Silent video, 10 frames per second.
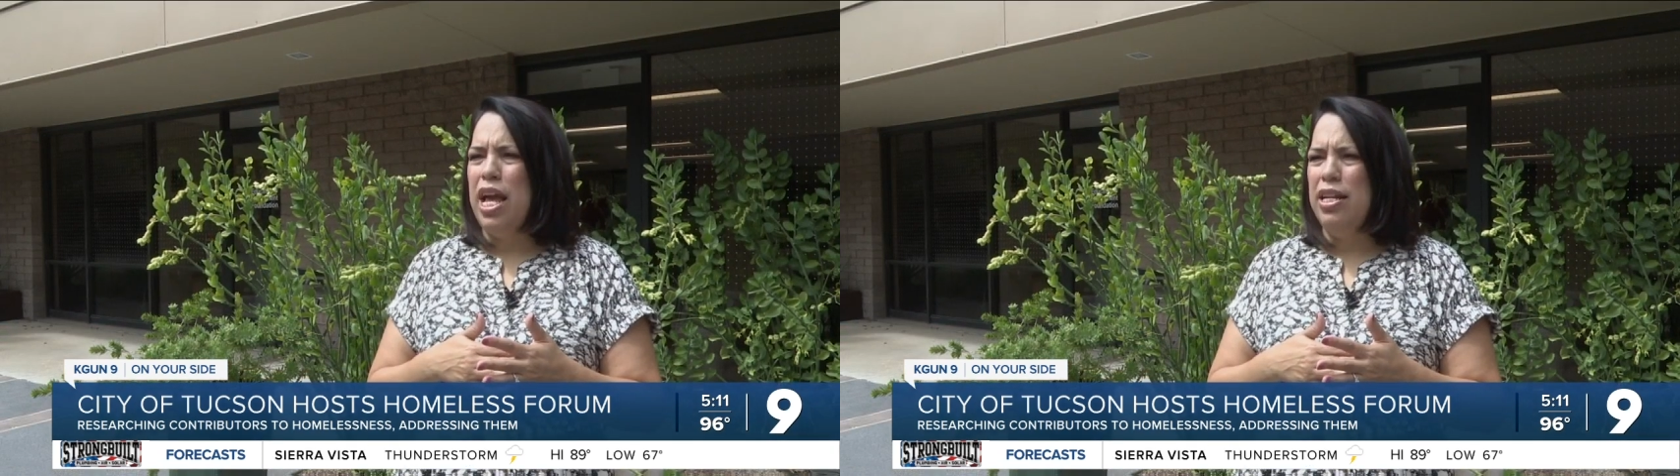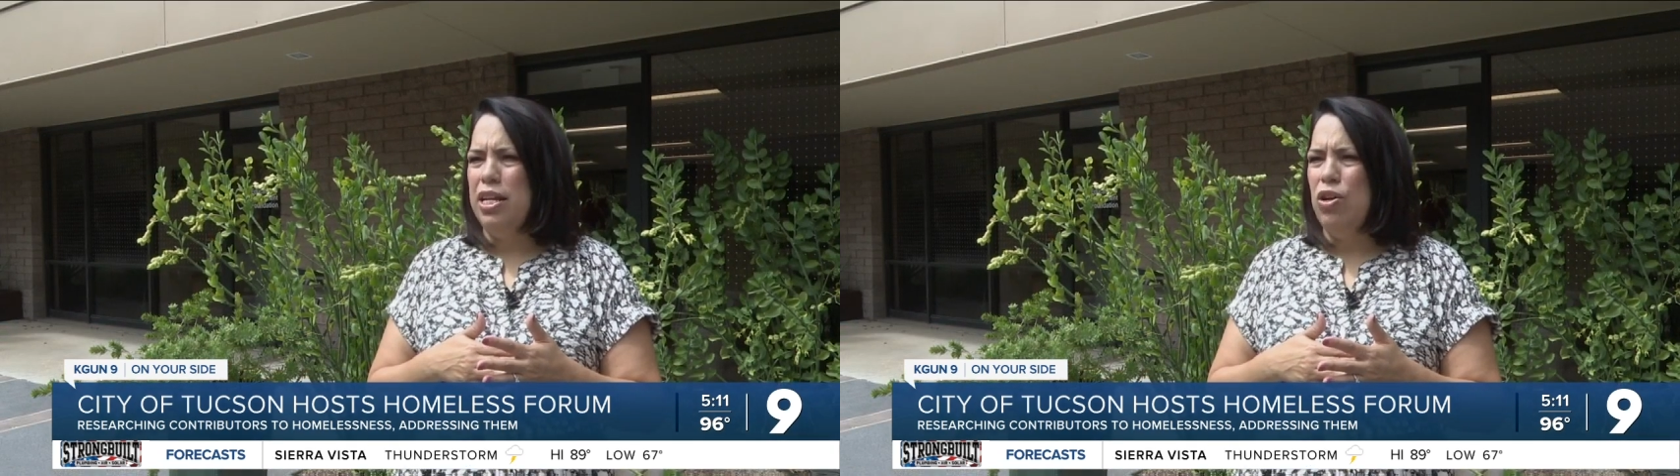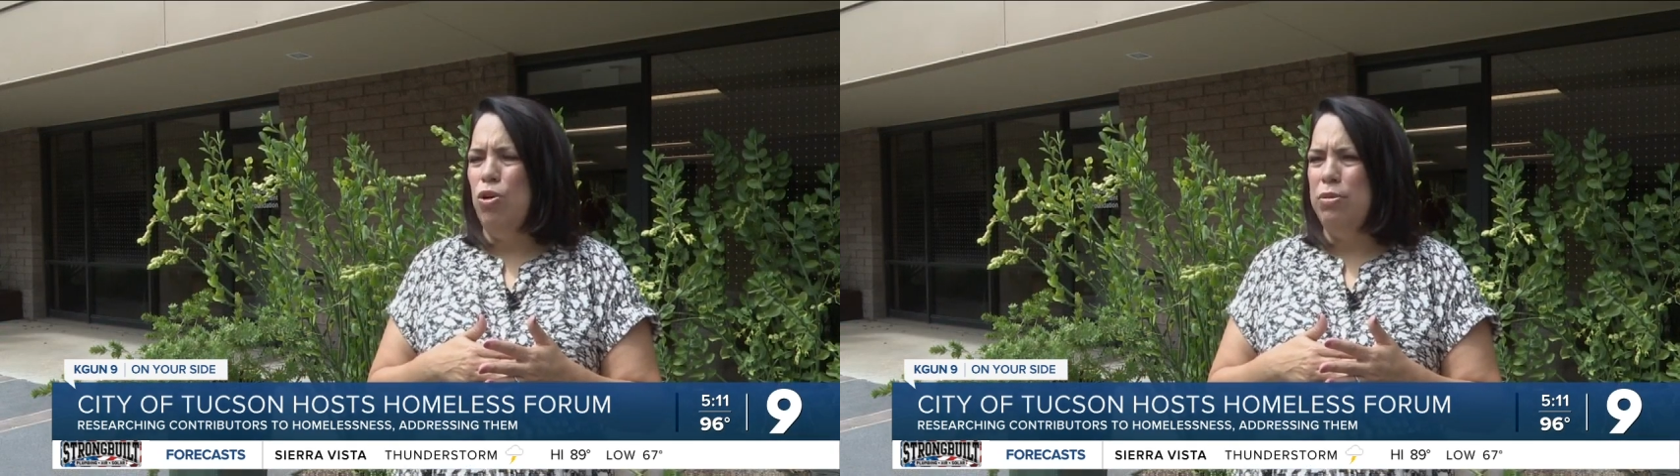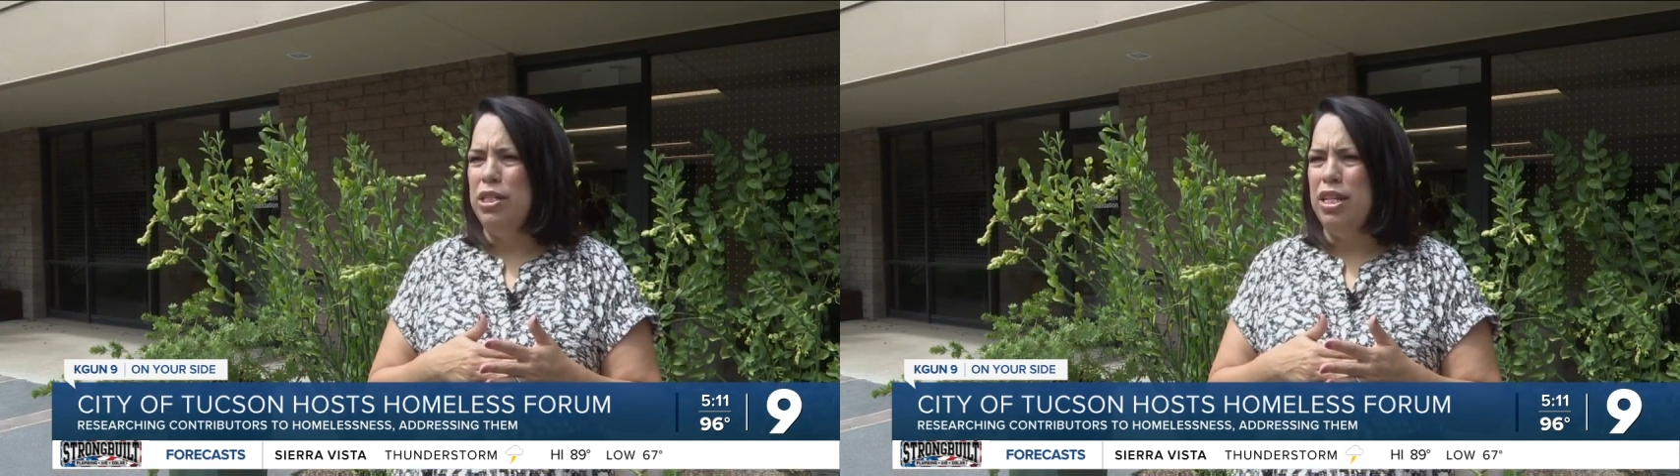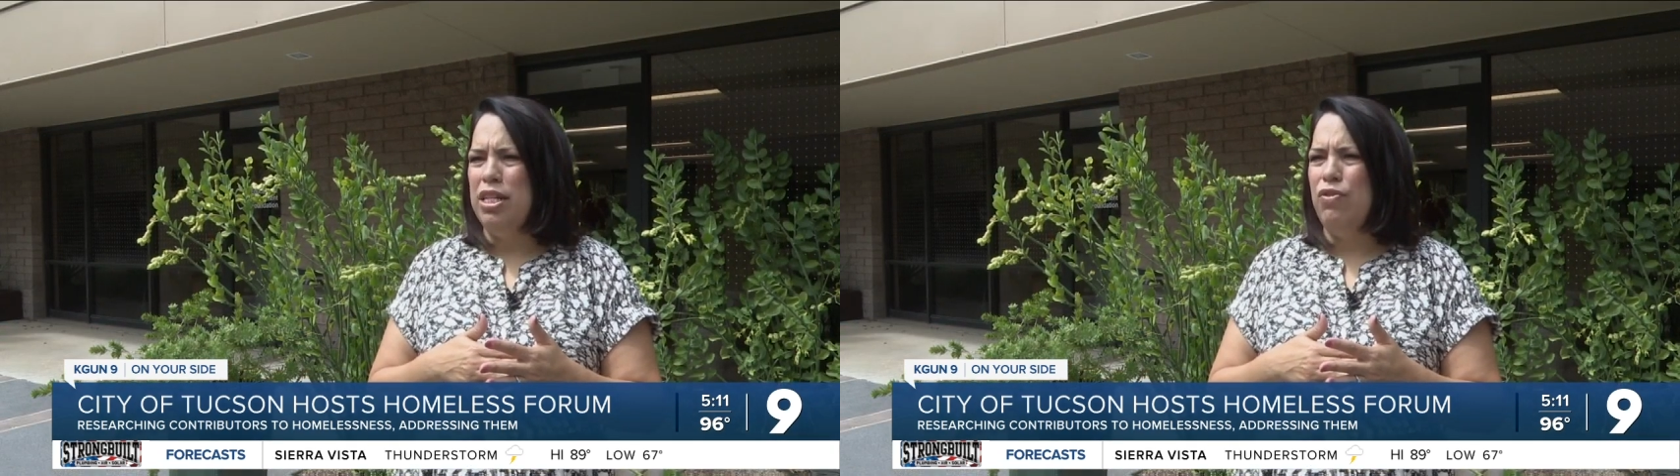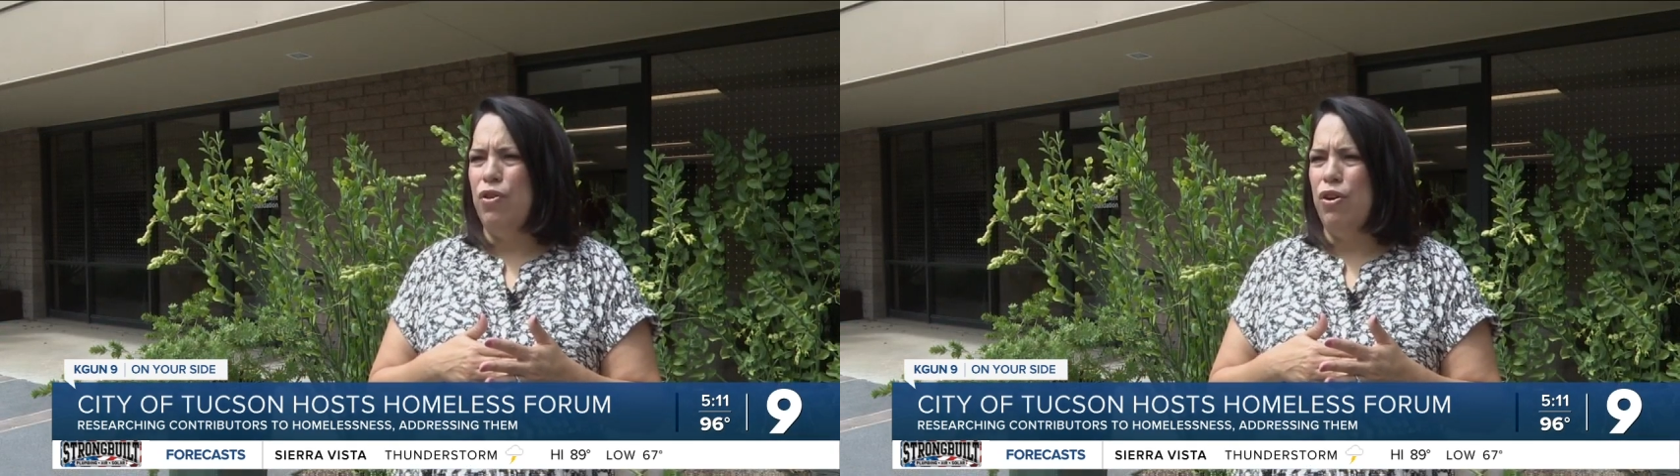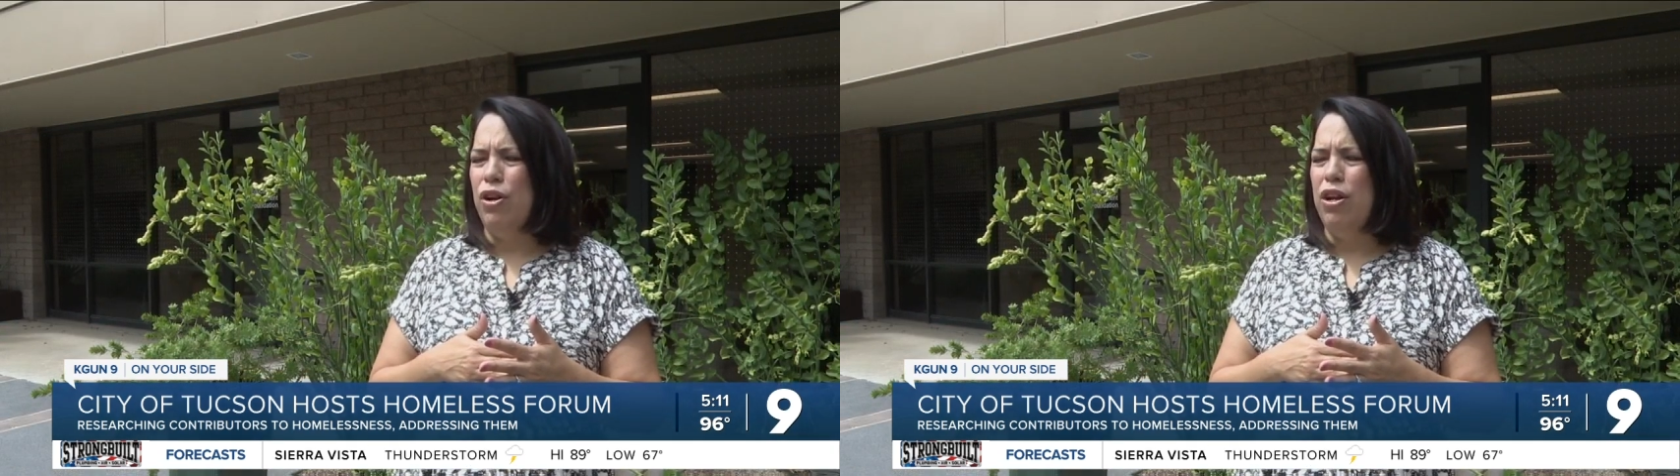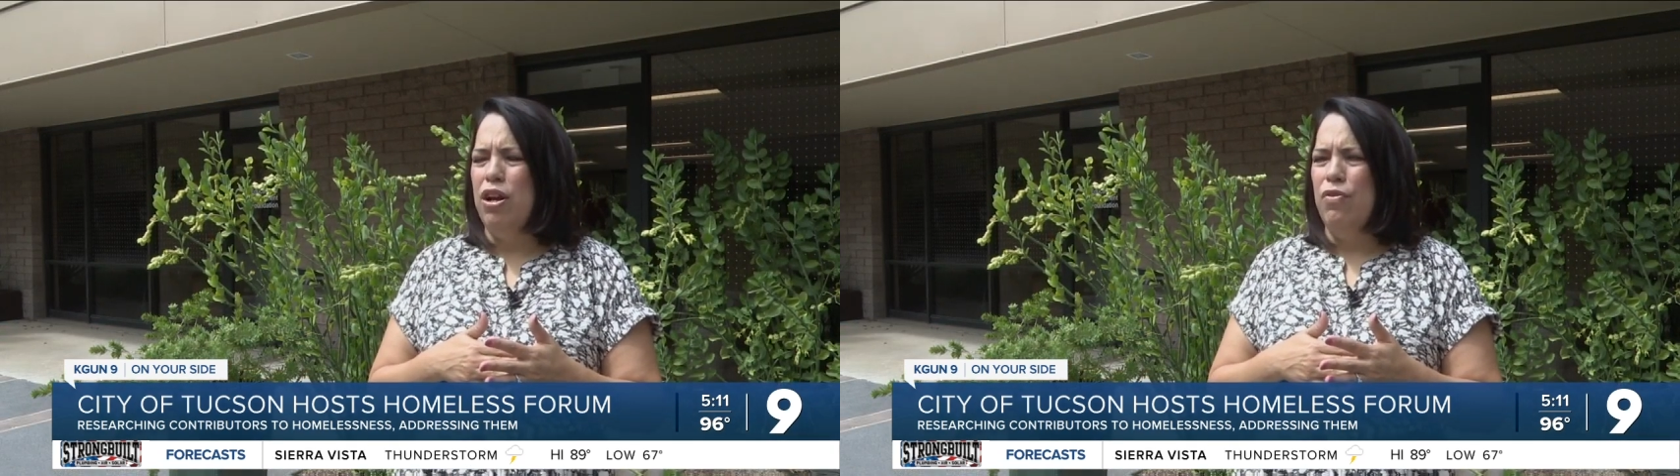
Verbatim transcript: ending homelessness for,